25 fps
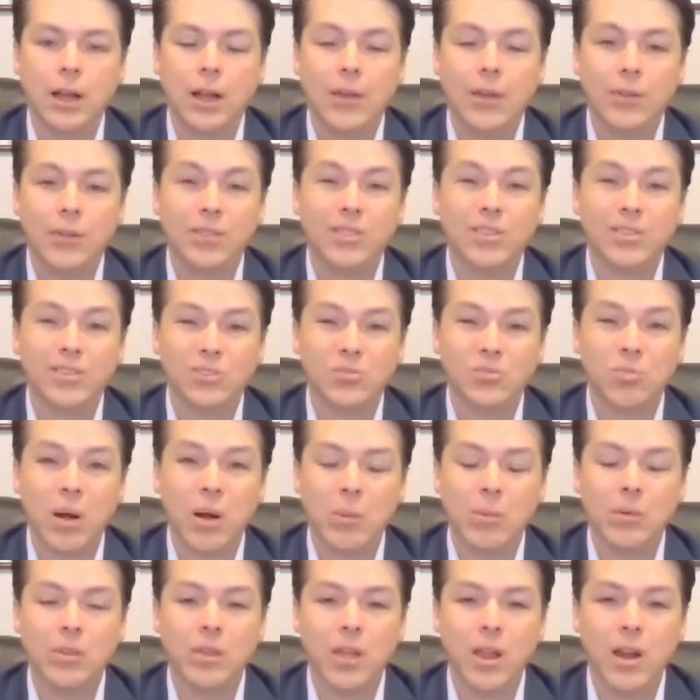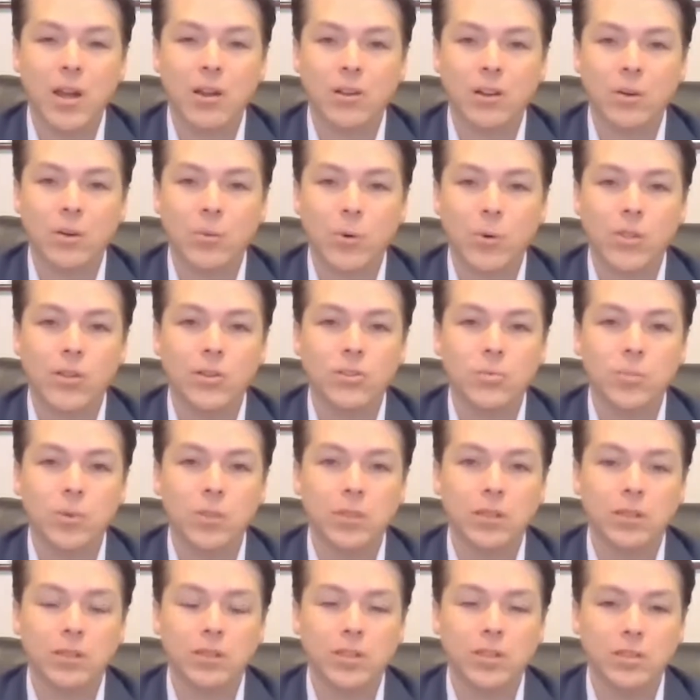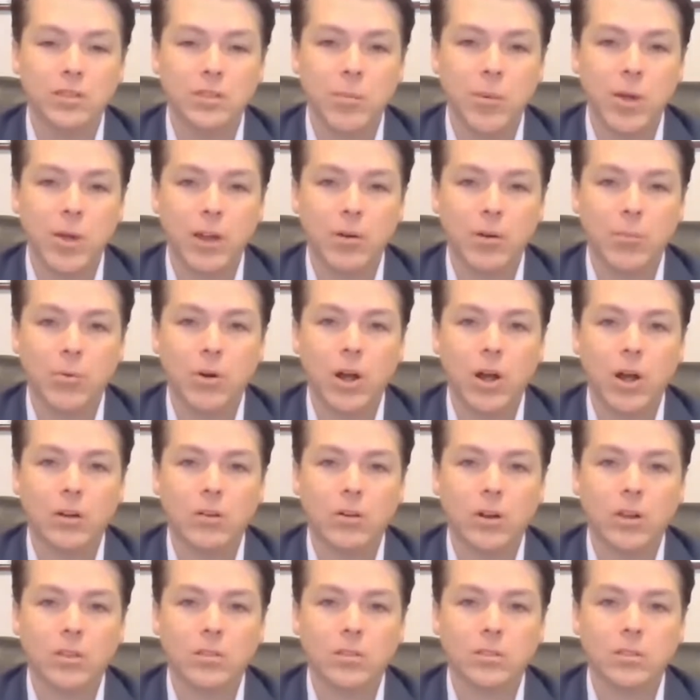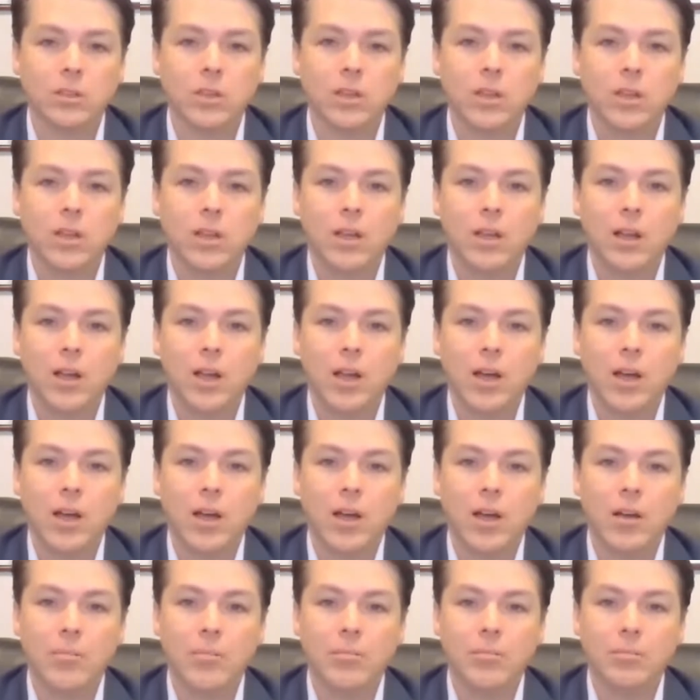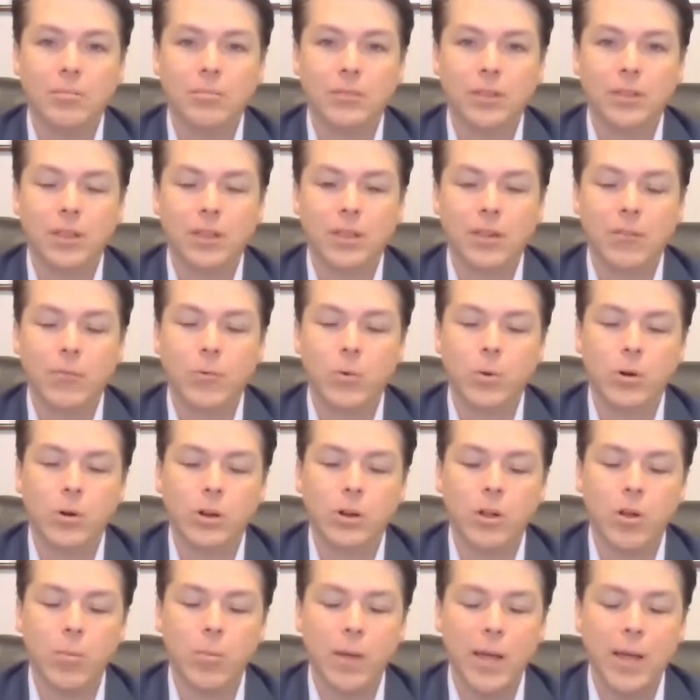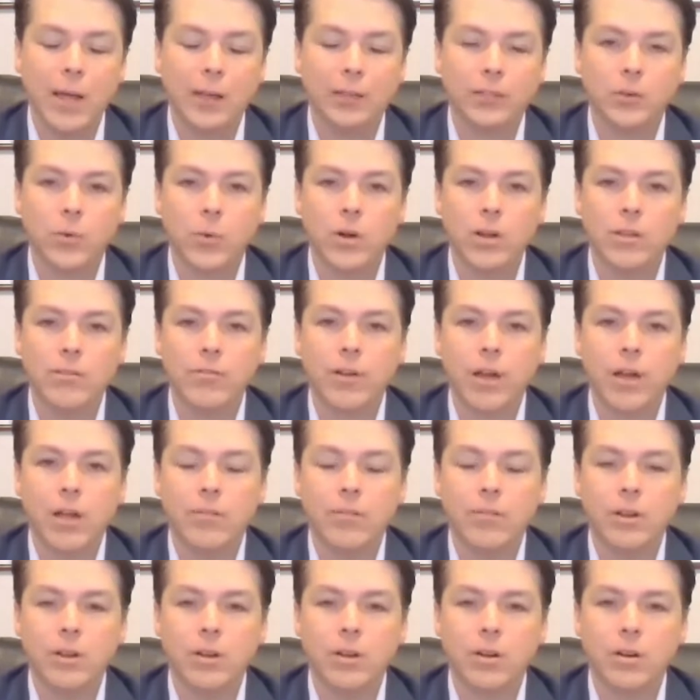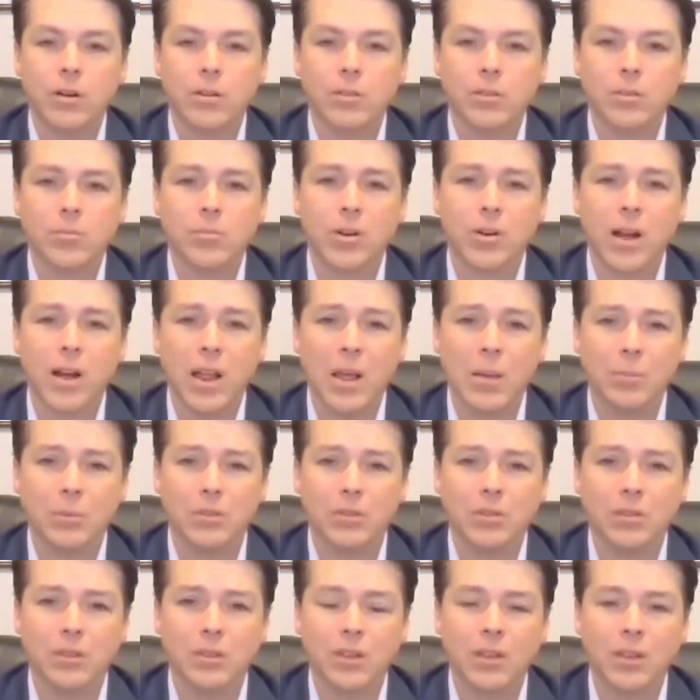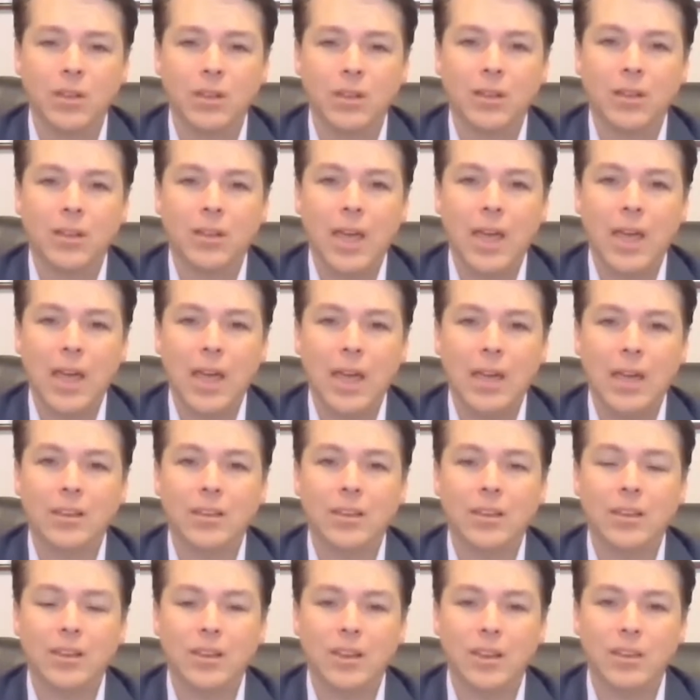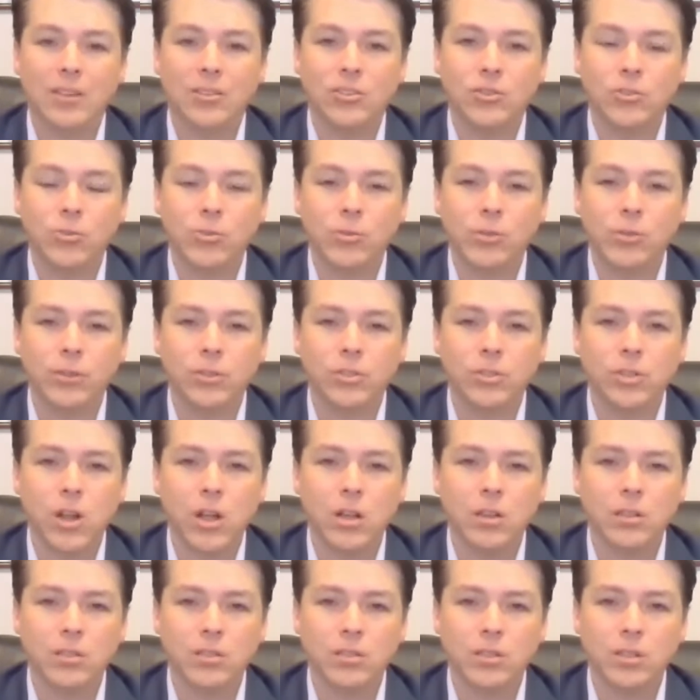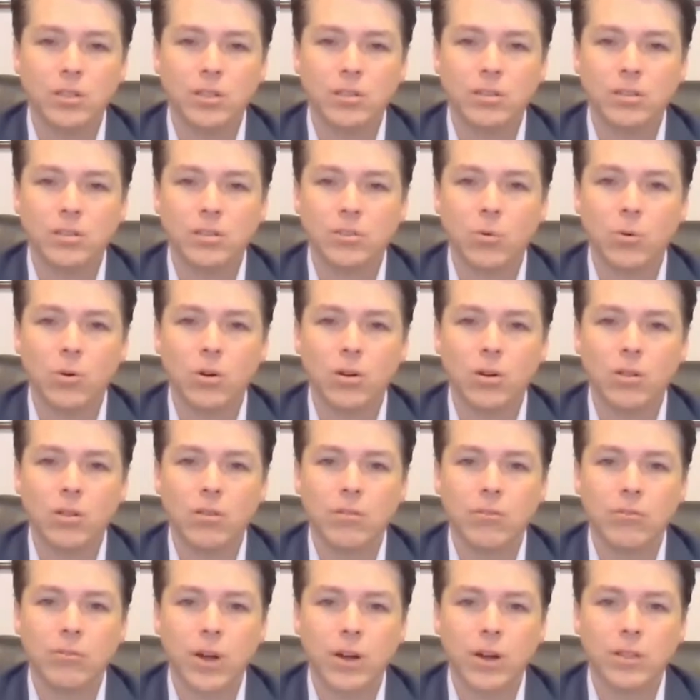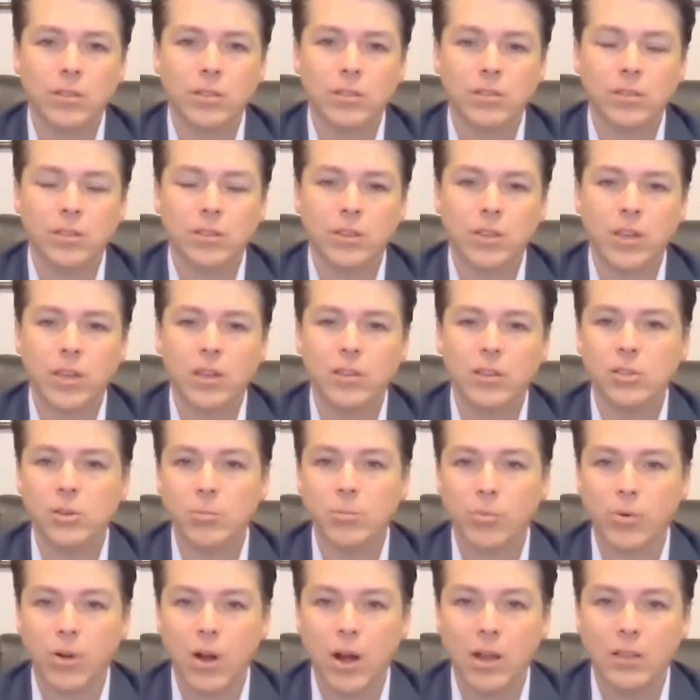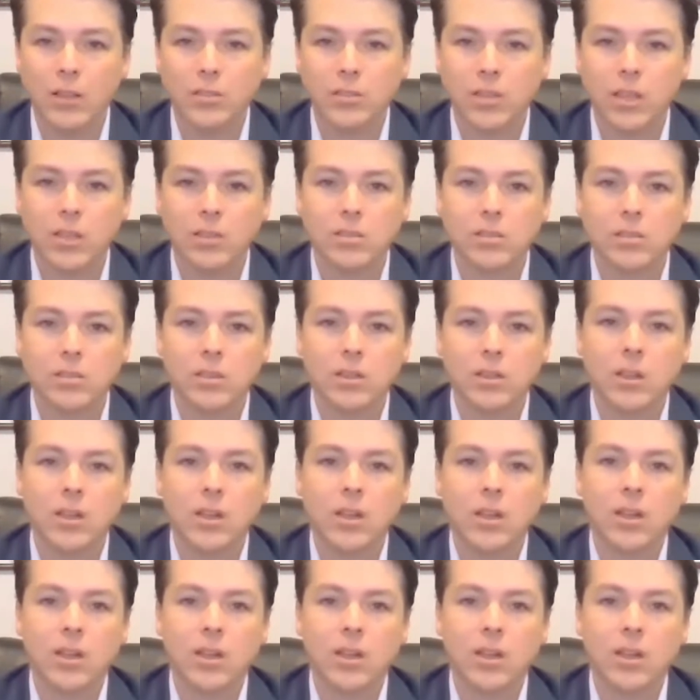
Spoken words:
I think this is probably the area where there's been the least amount of progress. If we were to go back 25 years and perhaps had a truth and justice sort of reconciliation process